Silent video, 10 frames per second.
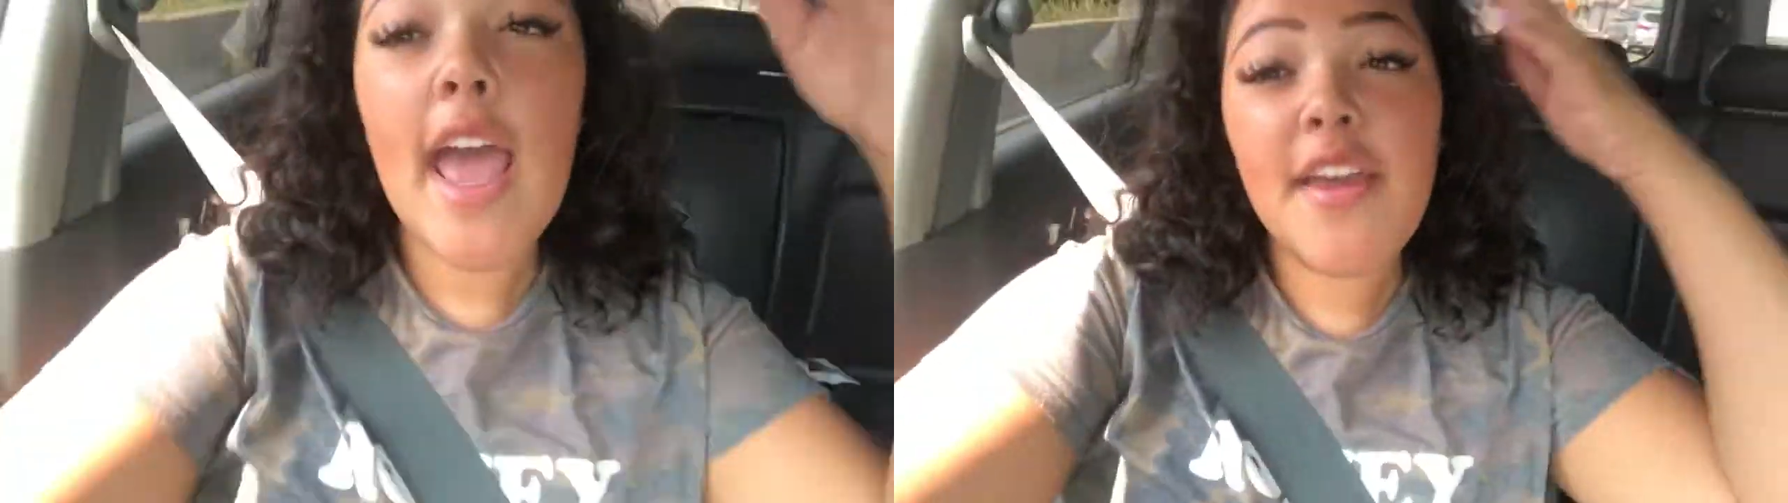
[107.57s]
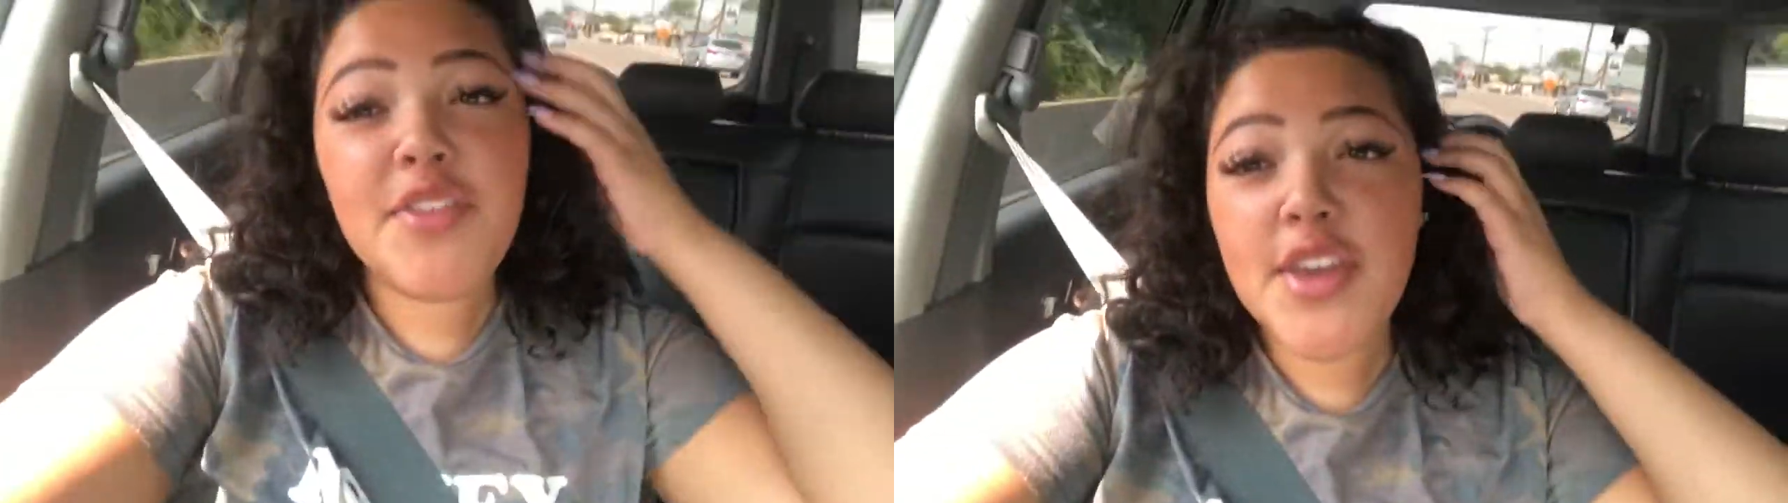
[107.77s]

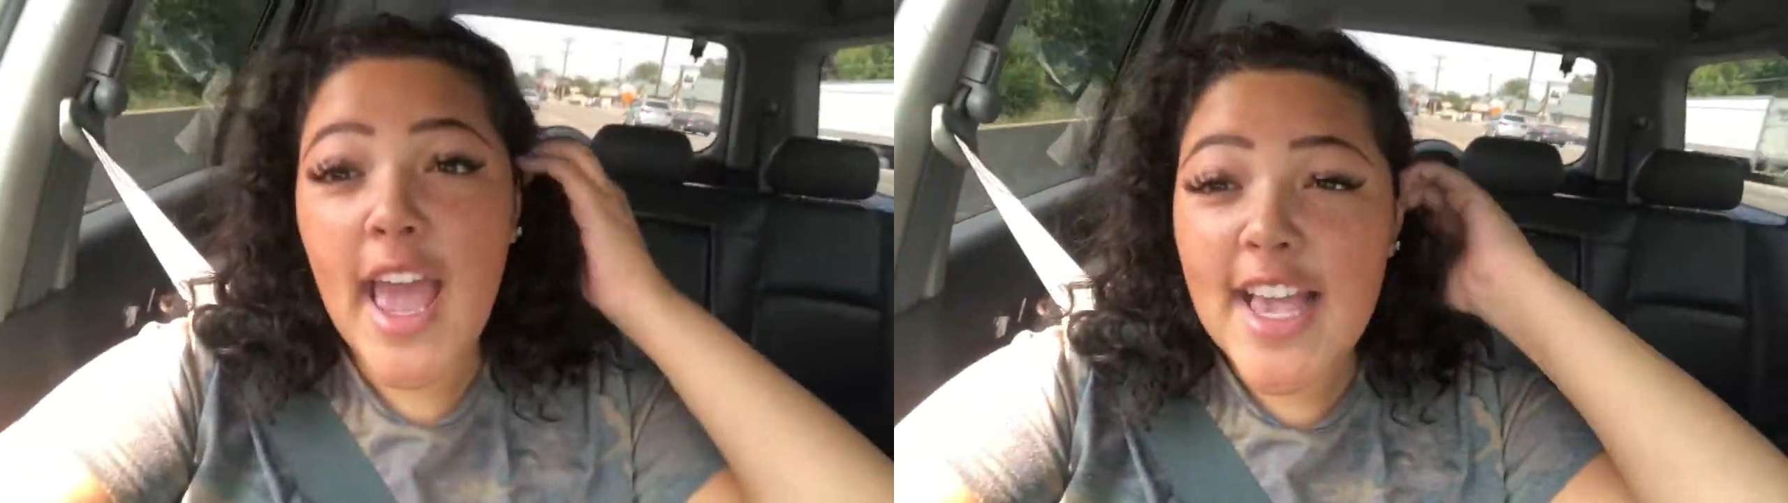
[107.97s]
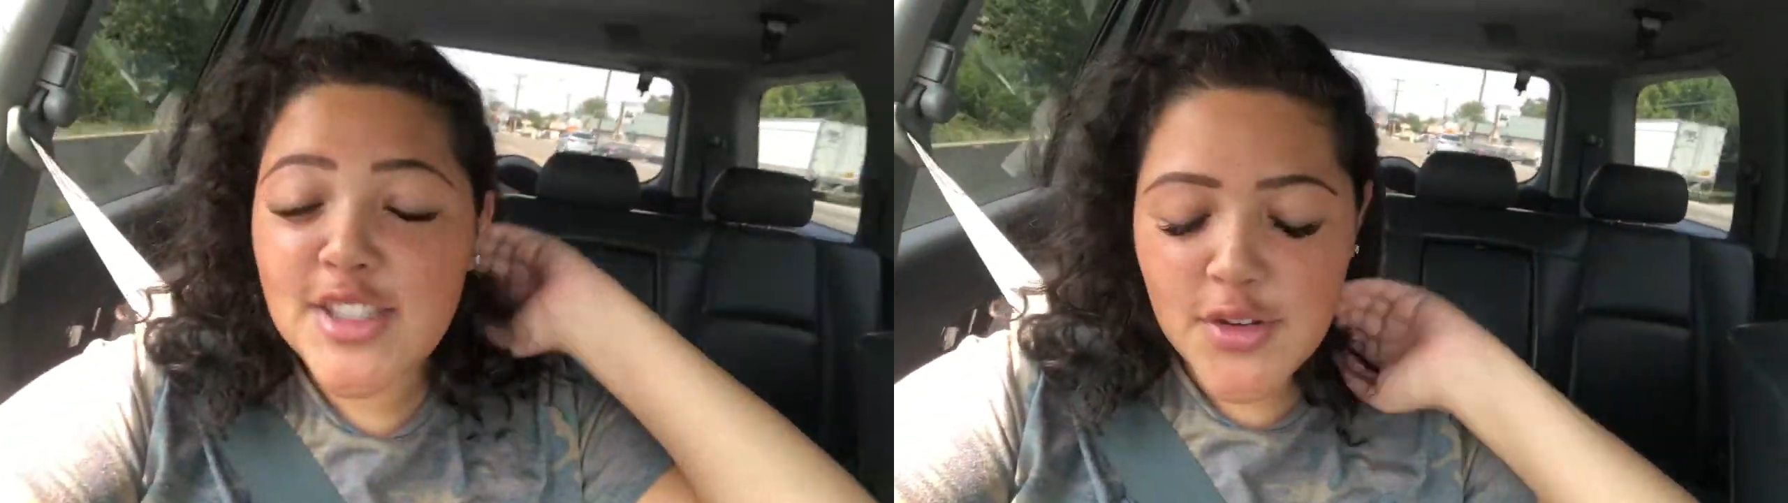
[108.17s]
if you
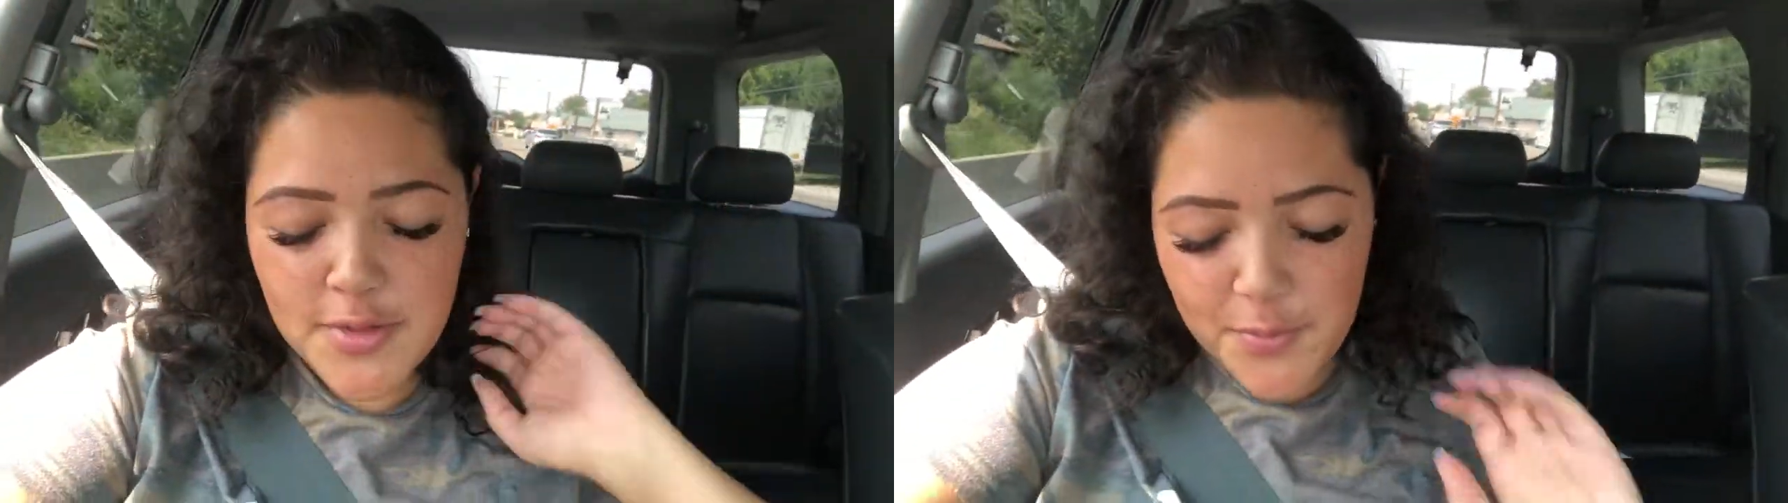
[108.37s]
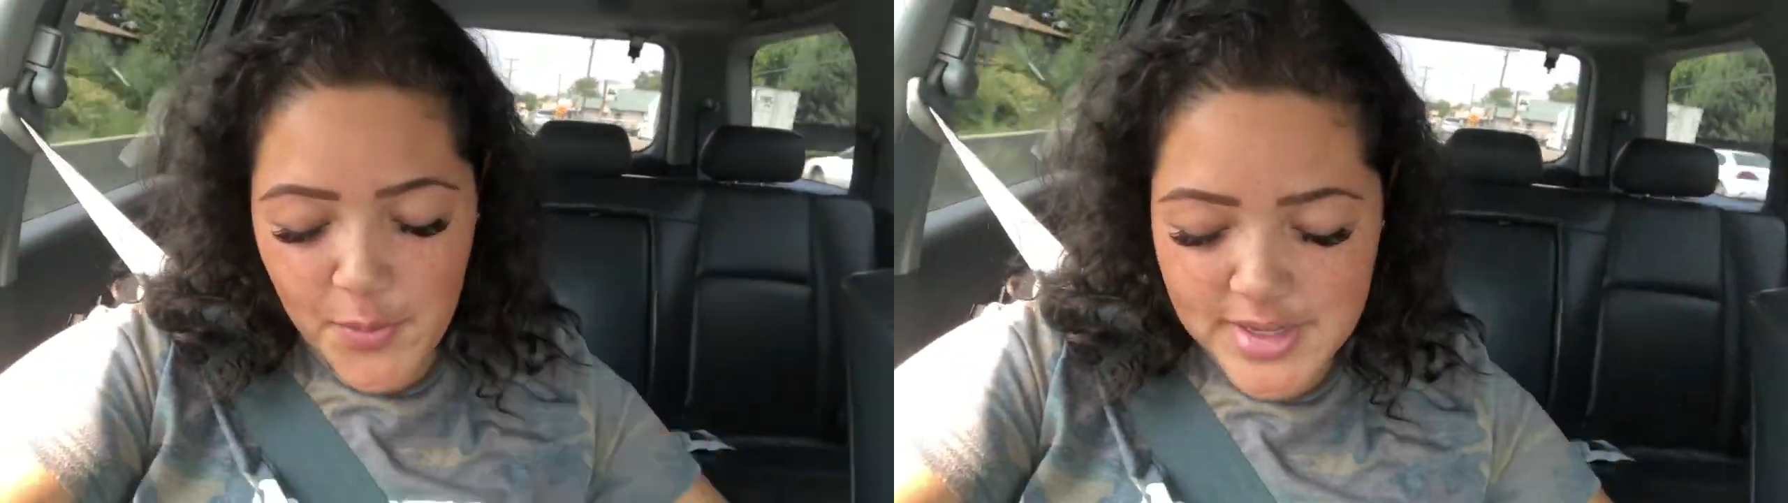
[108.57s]
guys are
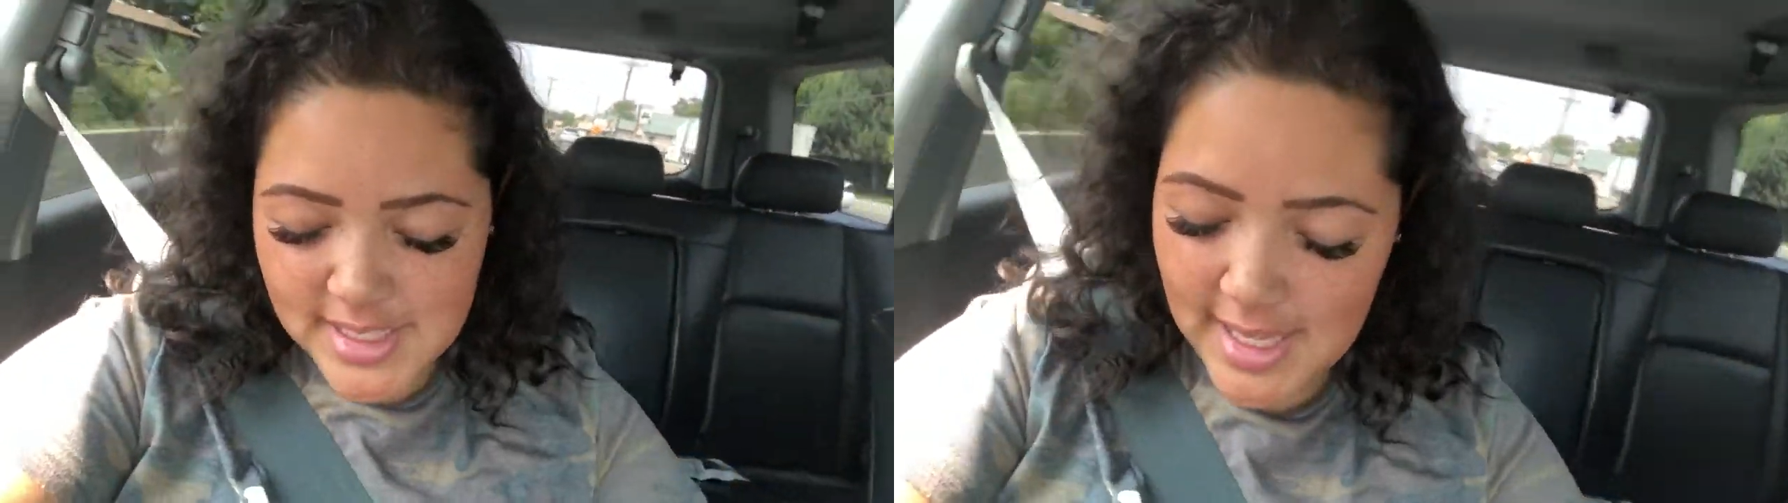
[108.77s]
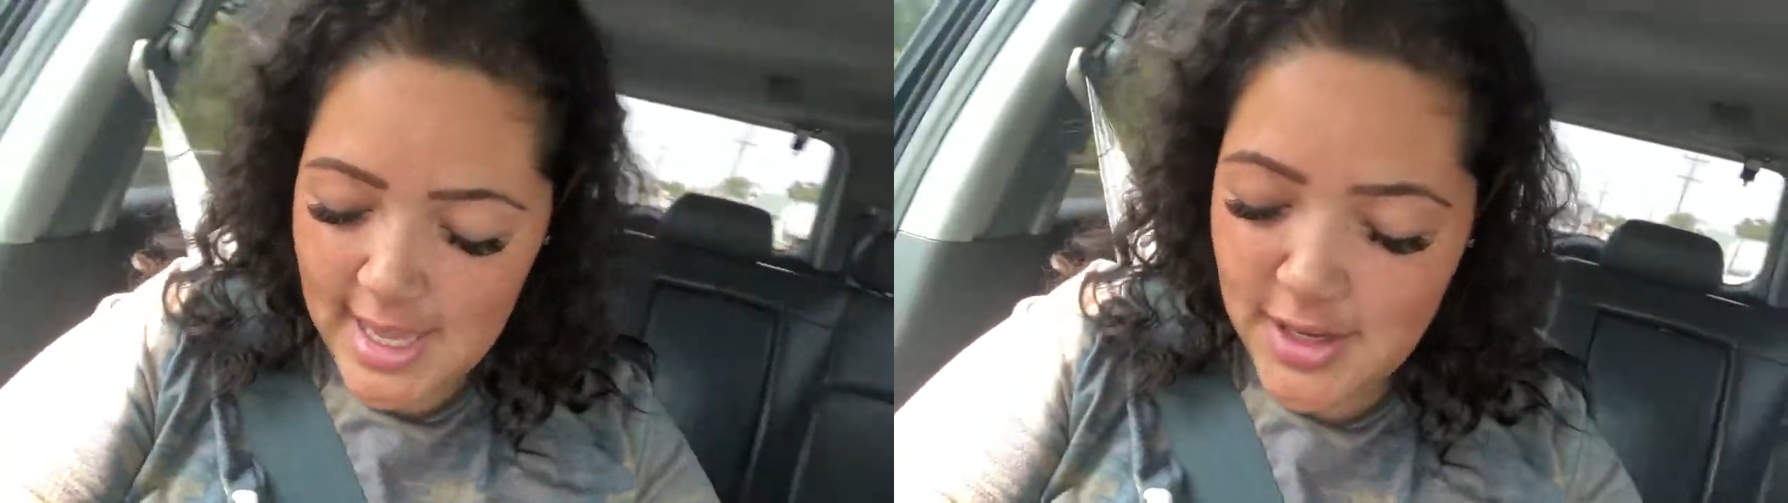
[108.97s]
in Boise